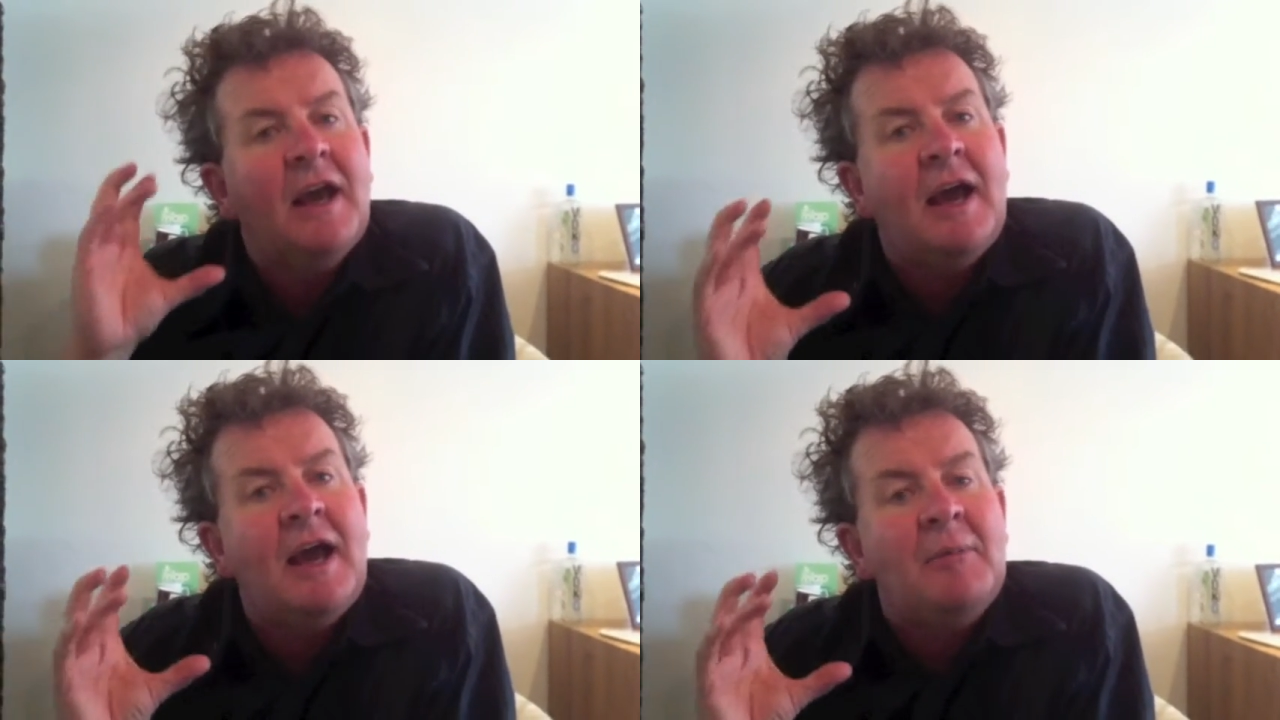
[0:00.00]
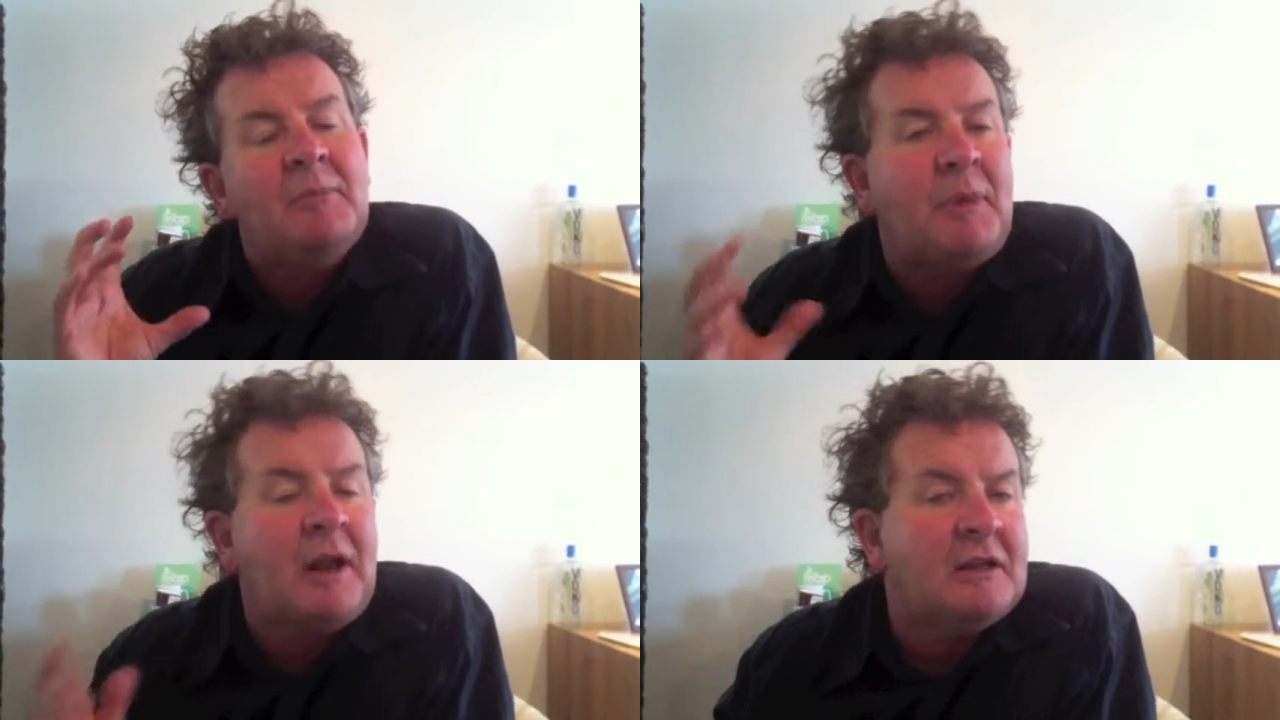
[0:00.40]

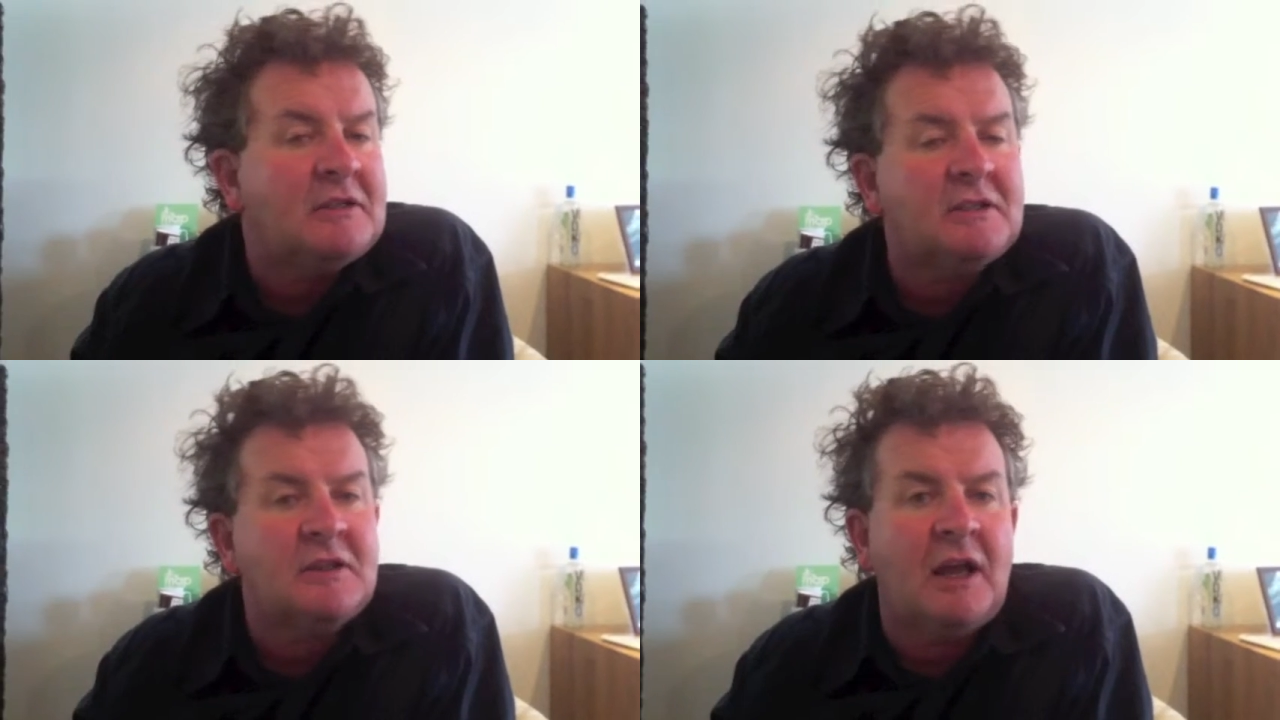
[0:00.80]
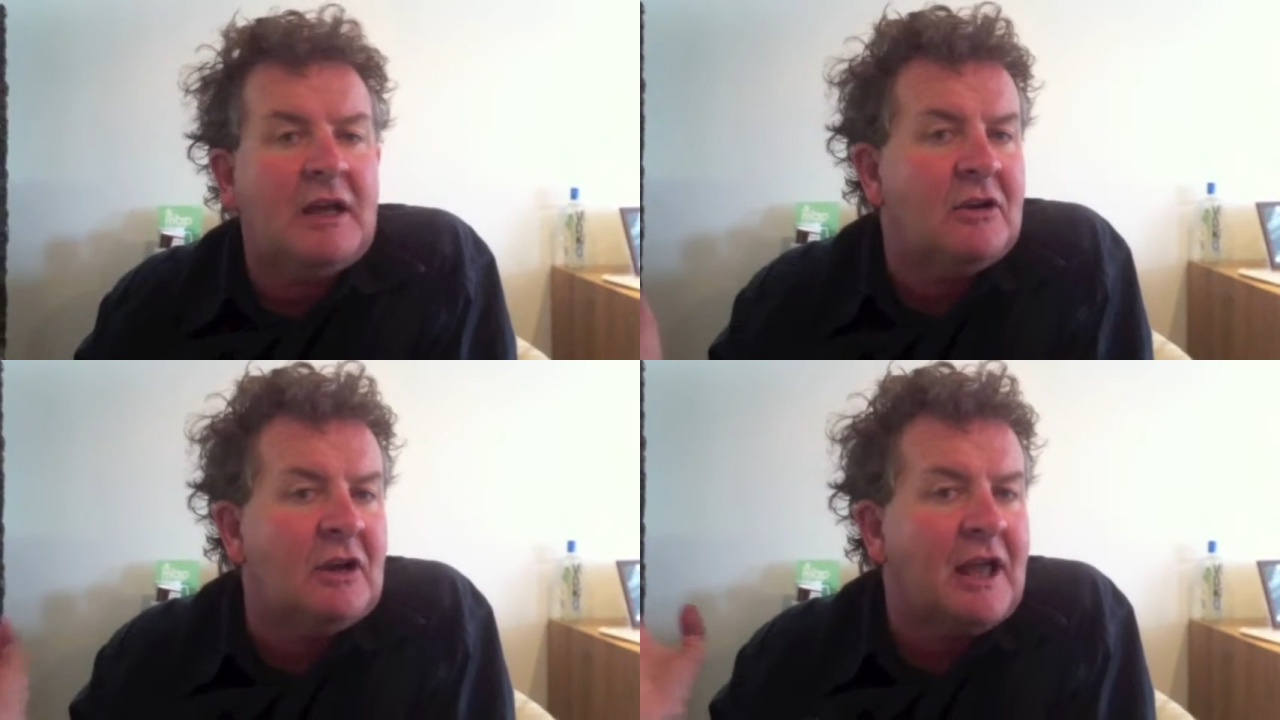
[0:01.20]
but it's
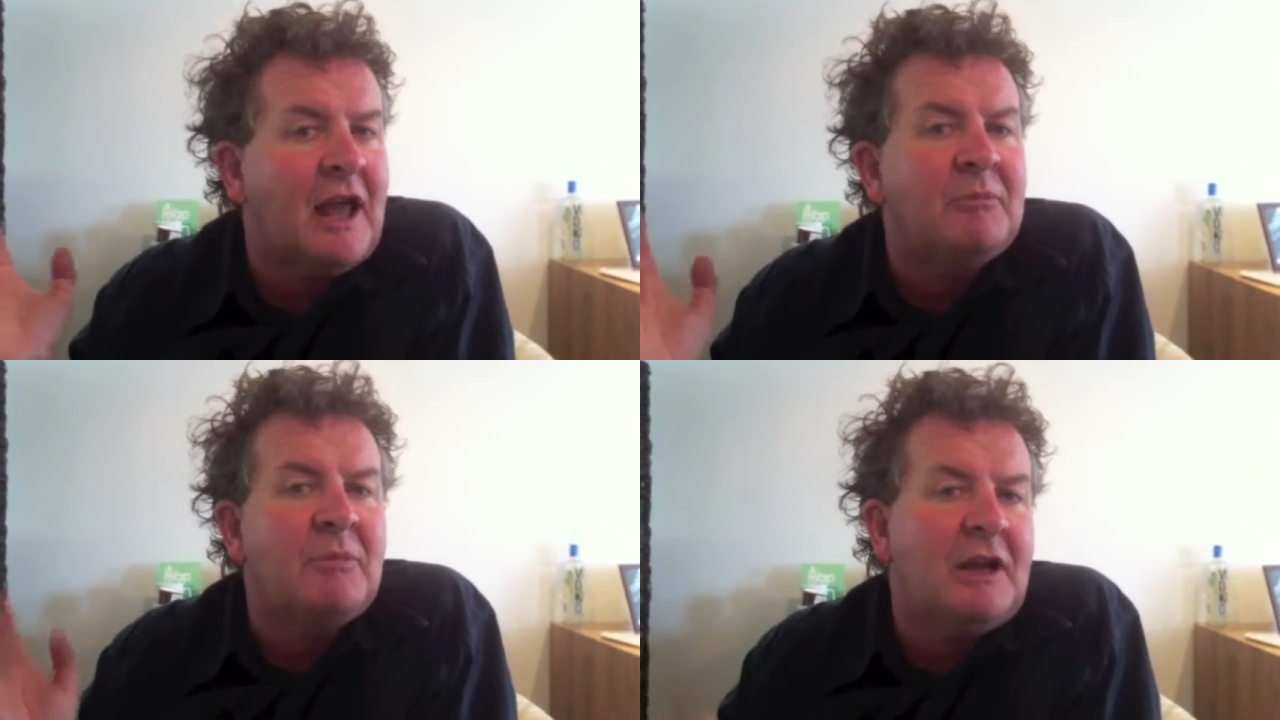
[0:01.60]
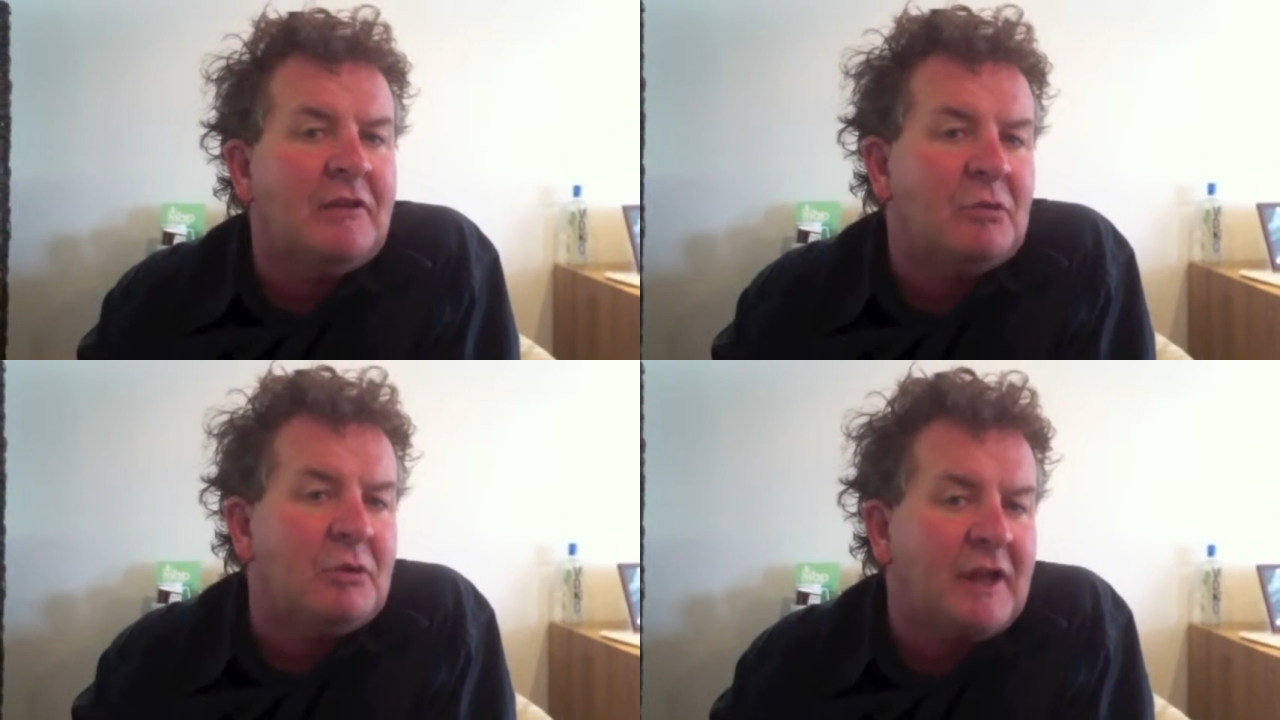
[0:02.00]
like
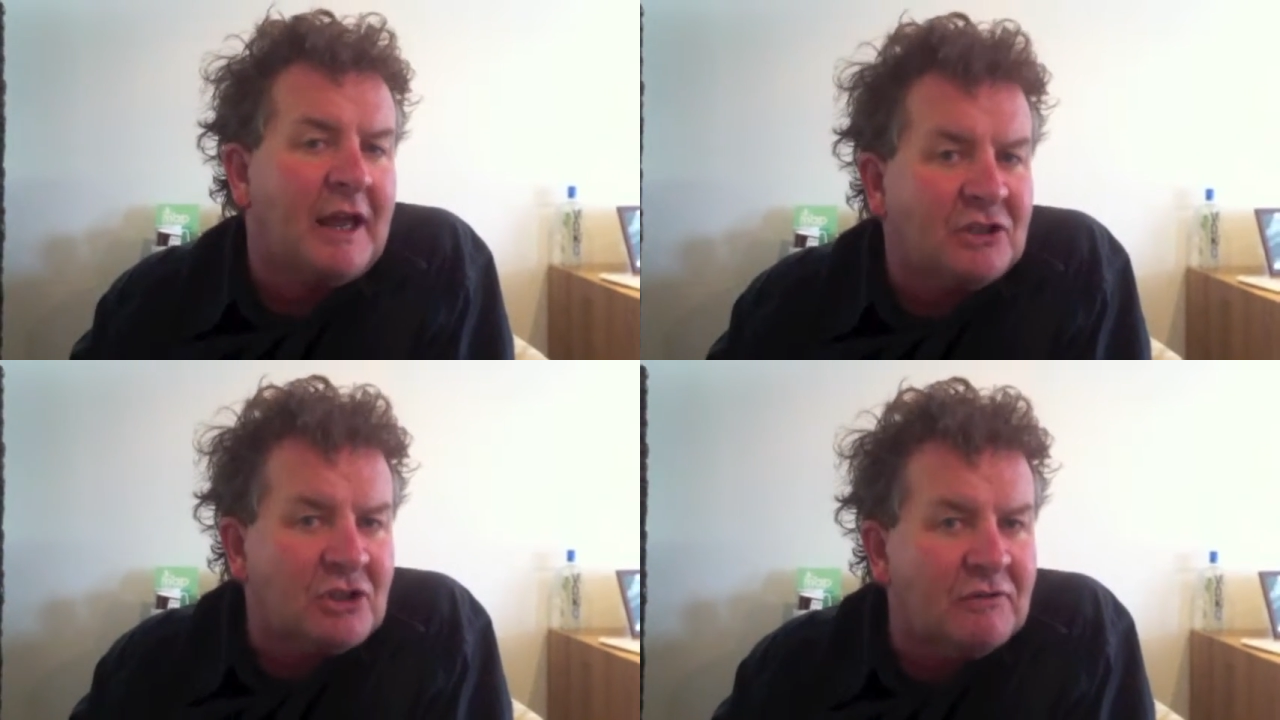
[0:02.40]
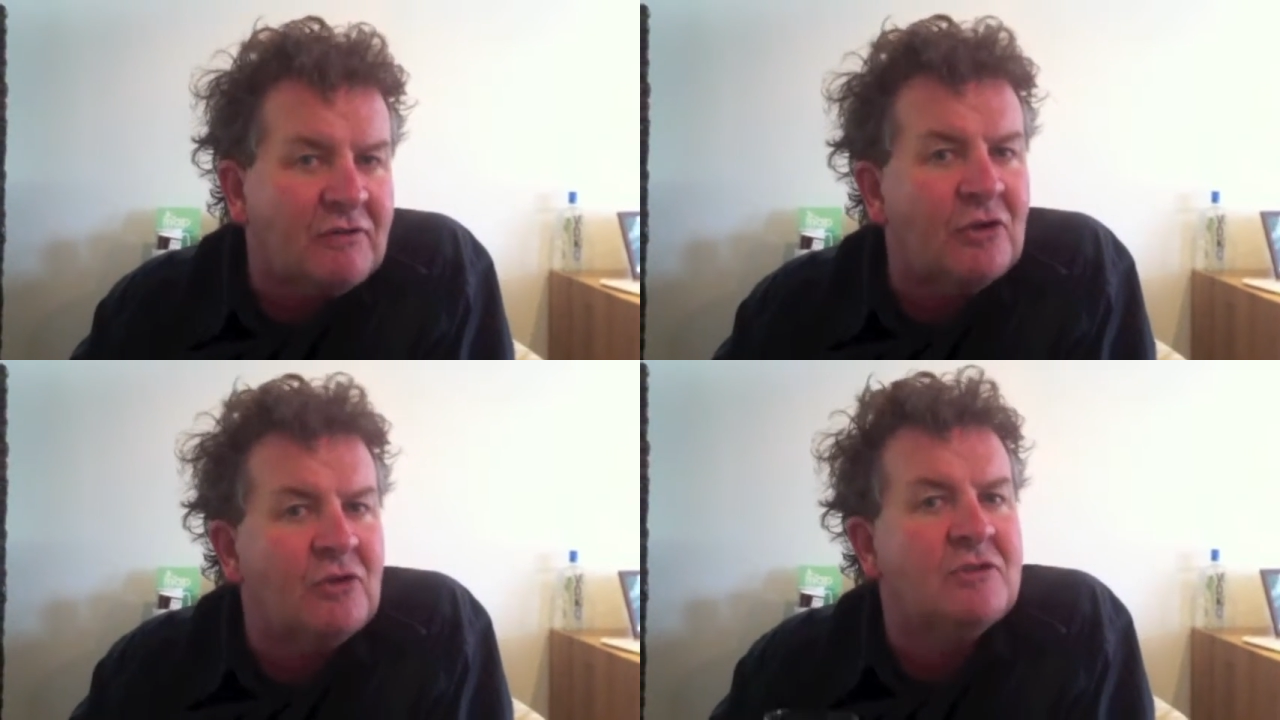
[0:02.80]
unbelievable with Asian
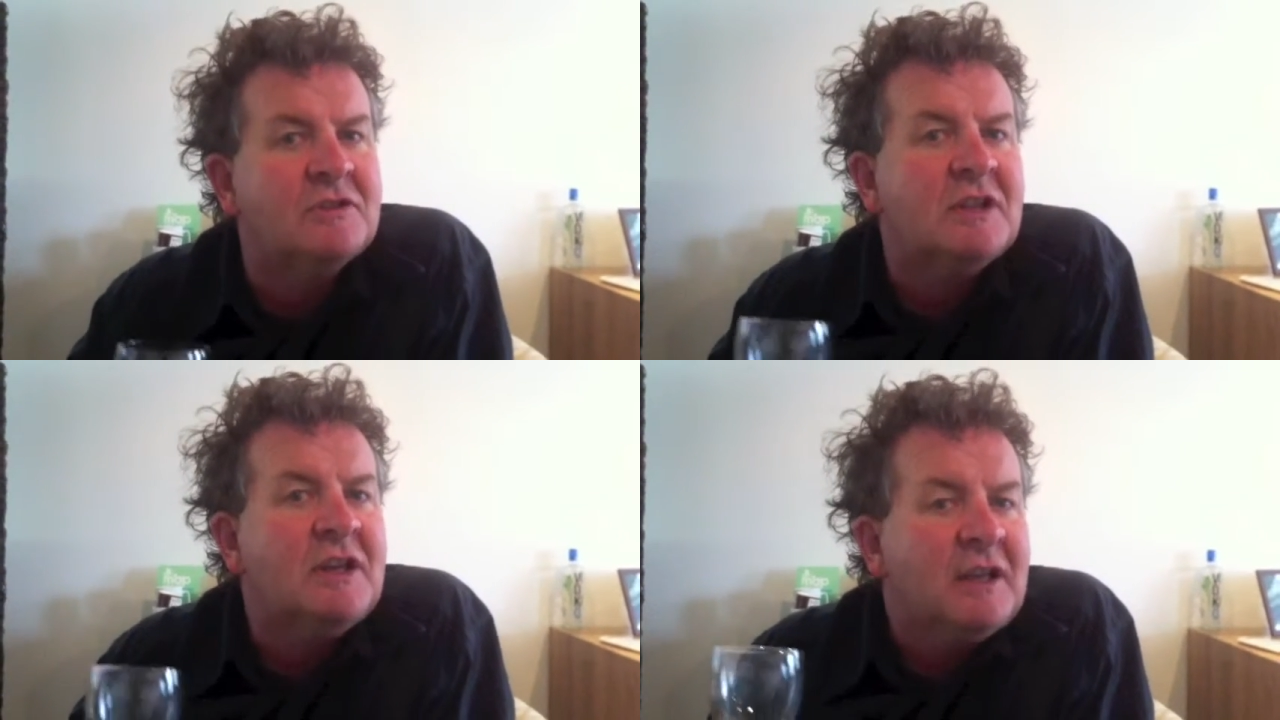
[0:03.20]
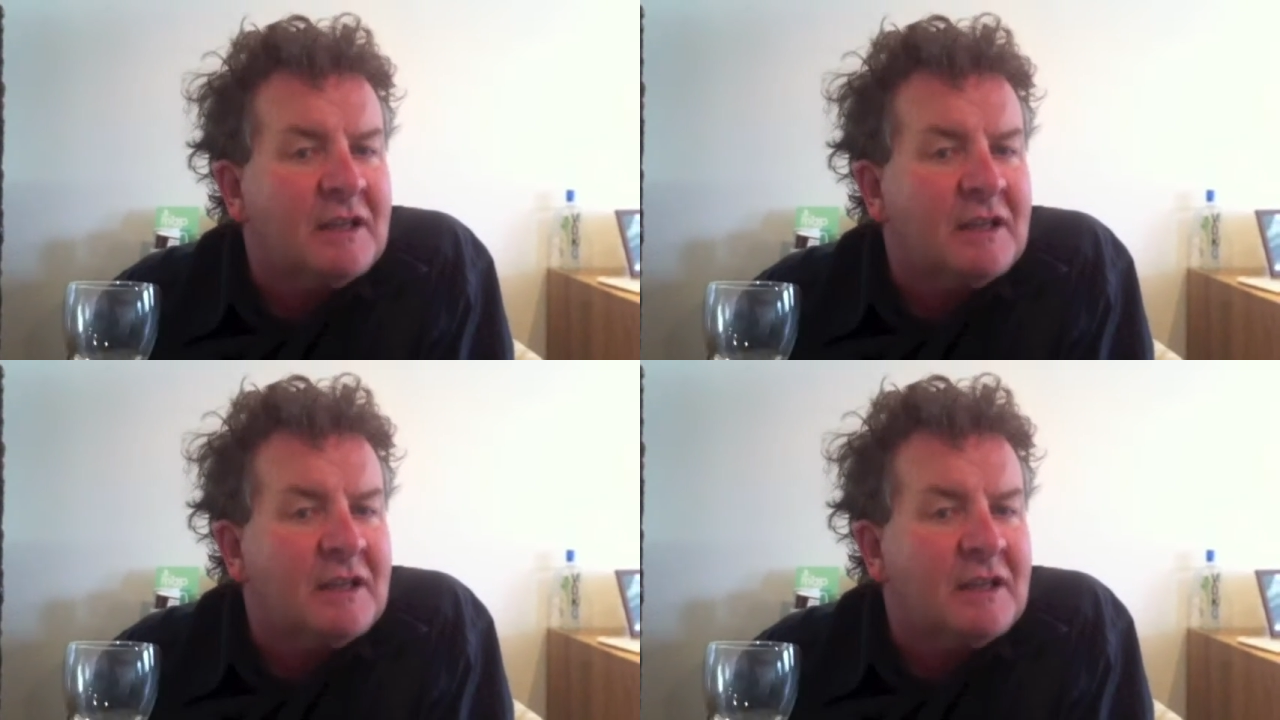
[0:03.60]
foods,